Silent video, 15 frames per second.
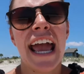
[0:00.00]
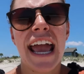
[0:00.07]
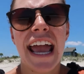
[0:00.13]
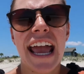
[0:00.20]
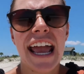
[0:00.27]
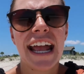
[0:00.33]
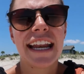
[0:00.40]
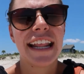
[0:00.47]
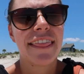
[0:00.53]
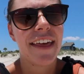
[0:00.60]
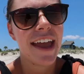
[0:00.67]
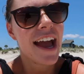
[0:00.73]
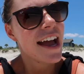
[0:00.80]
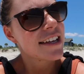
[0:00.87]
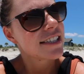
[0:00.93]
and
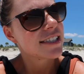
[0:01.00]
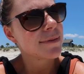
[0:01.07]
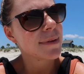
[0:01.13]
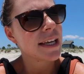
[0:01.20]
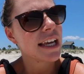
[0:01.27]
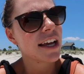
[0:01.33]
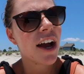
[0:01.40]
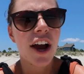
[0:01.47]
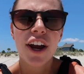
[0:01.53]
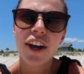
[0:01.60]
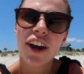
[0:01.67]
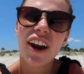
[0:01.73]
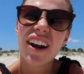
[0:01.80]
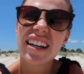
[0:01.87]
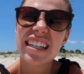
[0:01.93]
they asked me, "Are